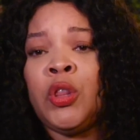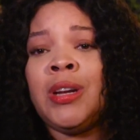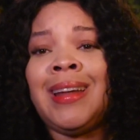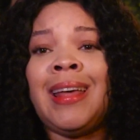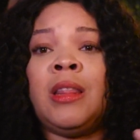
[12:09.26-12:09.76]
Other
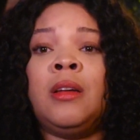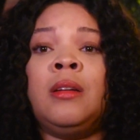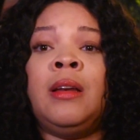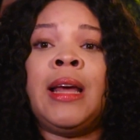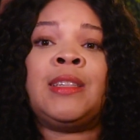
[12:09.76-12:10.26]
than that,
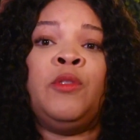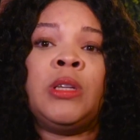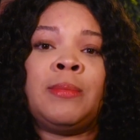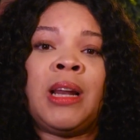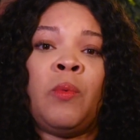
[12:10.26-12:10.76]
the next few
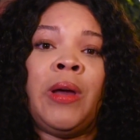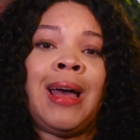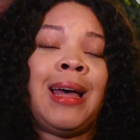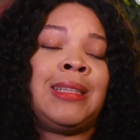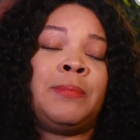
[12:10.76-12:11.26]
times that I
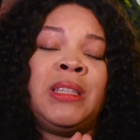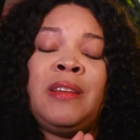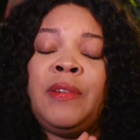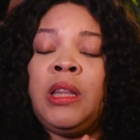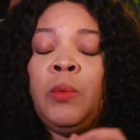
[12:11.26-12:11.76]
went, I
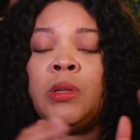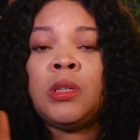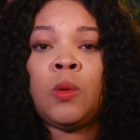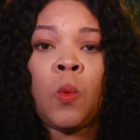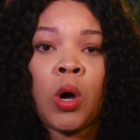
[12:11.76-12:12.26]
specifically went
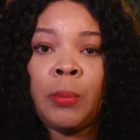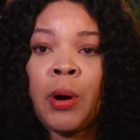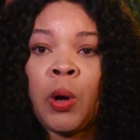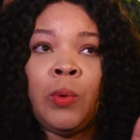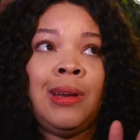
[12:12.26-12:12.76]
to the water
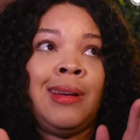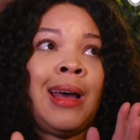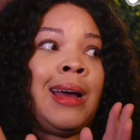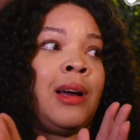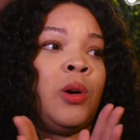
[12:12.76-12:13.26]
park. We did
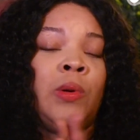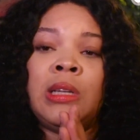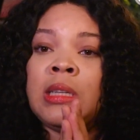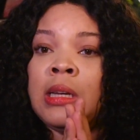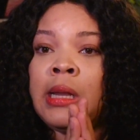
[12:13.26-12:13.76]
not go
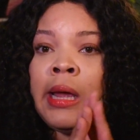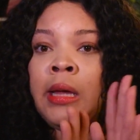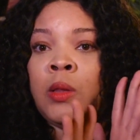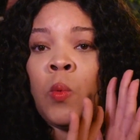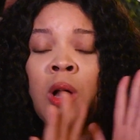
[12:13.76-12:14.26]
into the
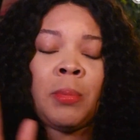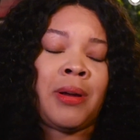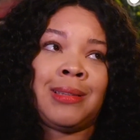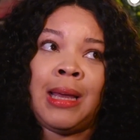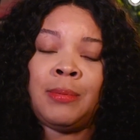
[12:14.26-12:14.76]
lake. The water
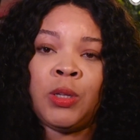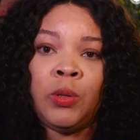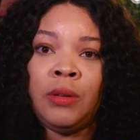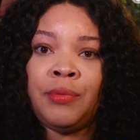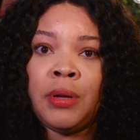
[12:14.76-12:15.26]
park is
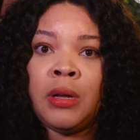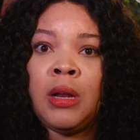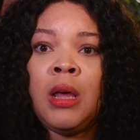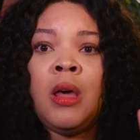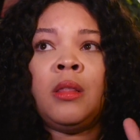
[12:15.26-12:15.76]
absolutely
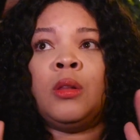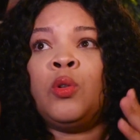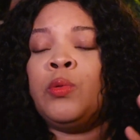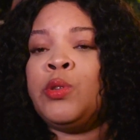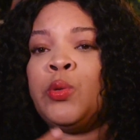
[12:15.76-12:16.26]
fun. The
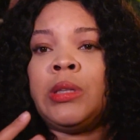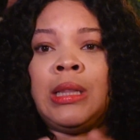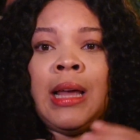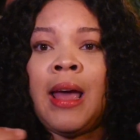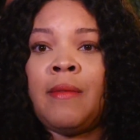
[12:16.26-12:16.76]
little resort
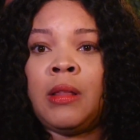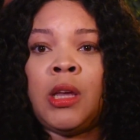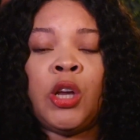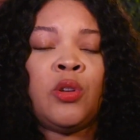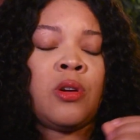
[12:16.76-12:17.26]
that they have out
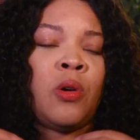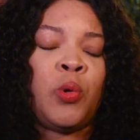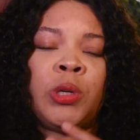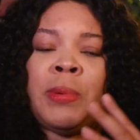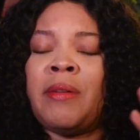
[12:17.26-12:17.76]
there, you can go
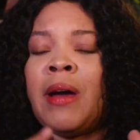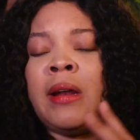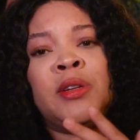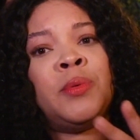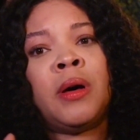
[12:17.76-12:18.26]
horseback
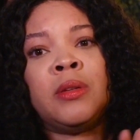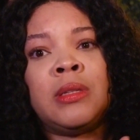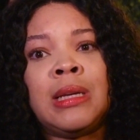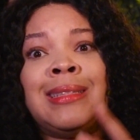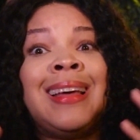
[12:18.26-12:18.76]
riding and do all
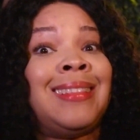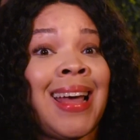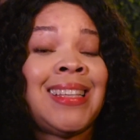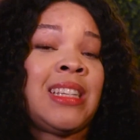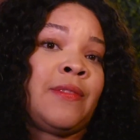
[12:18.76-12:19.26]
those things. Like
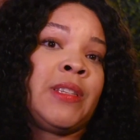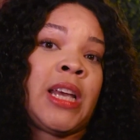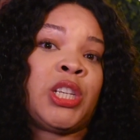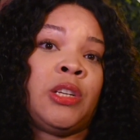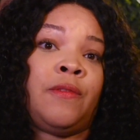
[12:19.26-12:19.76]
that stuff is
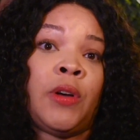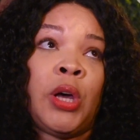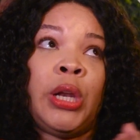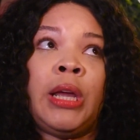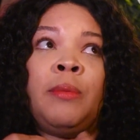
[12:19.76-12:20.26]
actually
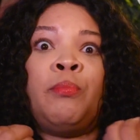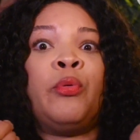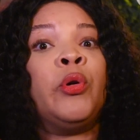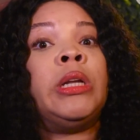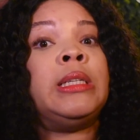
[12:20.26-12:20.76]
fun and
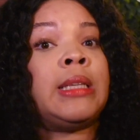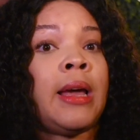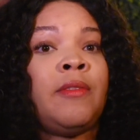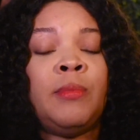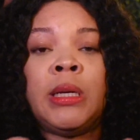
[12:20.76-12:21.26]
pretty
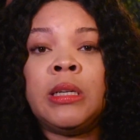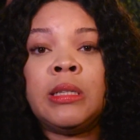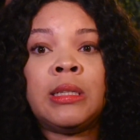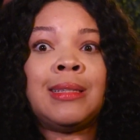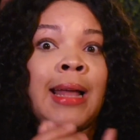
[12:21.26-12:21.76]
safe
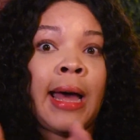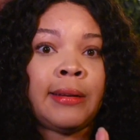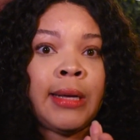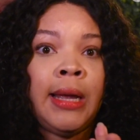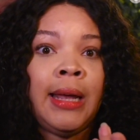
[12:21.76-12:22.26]
because it's
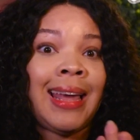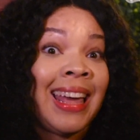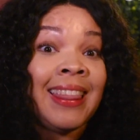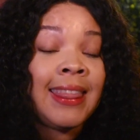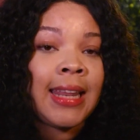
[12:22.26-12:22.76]
not
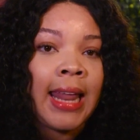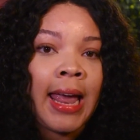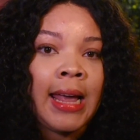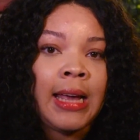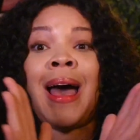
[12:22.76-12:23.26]
in the
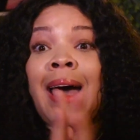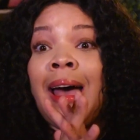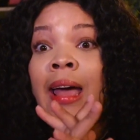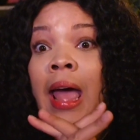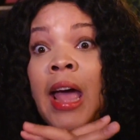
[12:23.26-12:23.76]
lake.
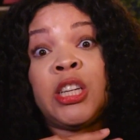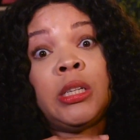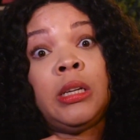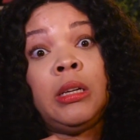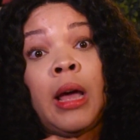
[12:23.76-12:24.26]
I
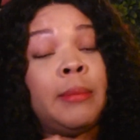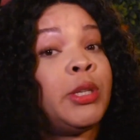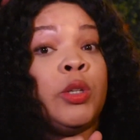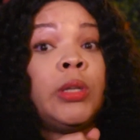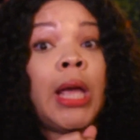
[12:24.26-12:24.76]
actually
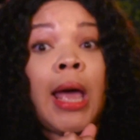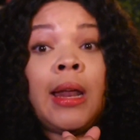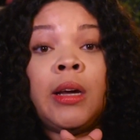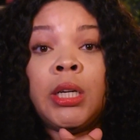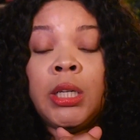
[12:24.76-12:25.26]
absolutely
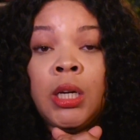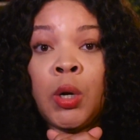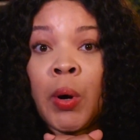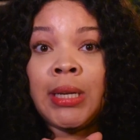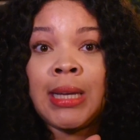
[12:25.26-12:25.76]
had a
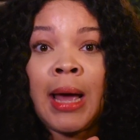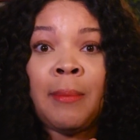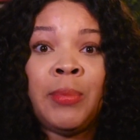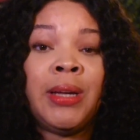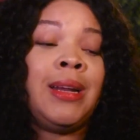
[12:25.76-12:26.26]
great
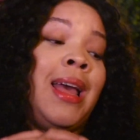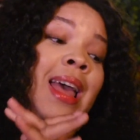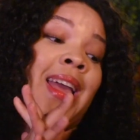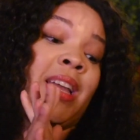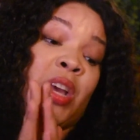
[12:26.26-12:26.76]
time. But
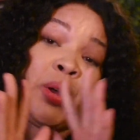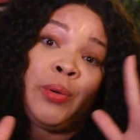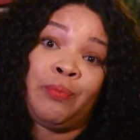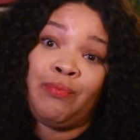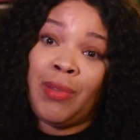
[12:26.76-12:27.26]
you
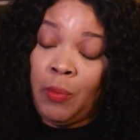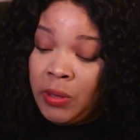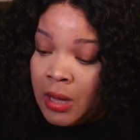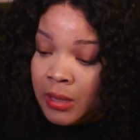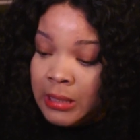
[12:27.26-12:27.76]
know,
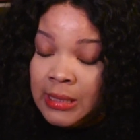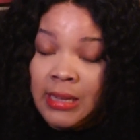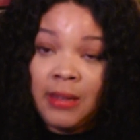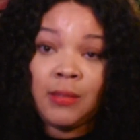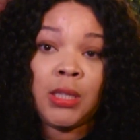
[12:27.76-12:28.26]
with all these
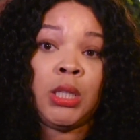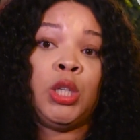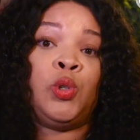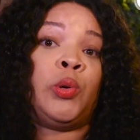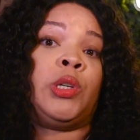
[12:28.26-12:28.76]
deaths,
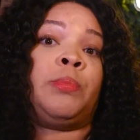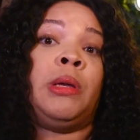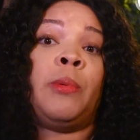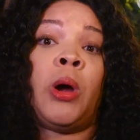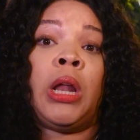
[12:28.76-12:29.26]
the Georgia
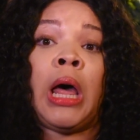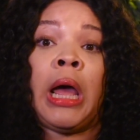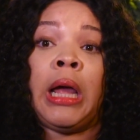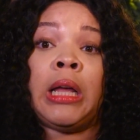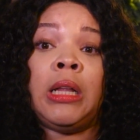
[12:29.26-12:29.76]
people are
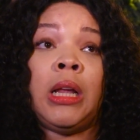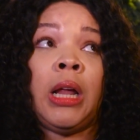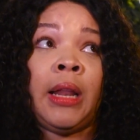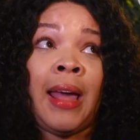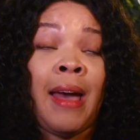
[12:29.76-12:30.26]
like,
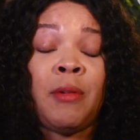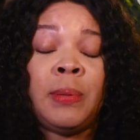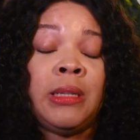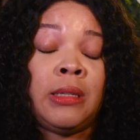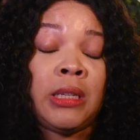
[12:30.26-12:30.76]
they have a
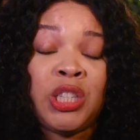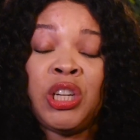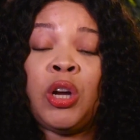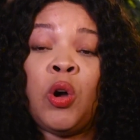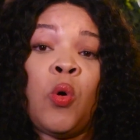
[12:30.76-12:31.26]

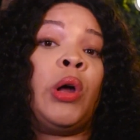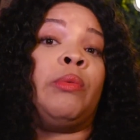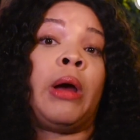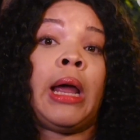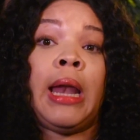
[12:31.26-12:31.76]
petition
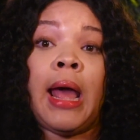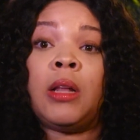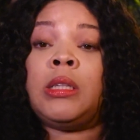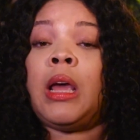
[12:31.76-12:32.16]
going right now to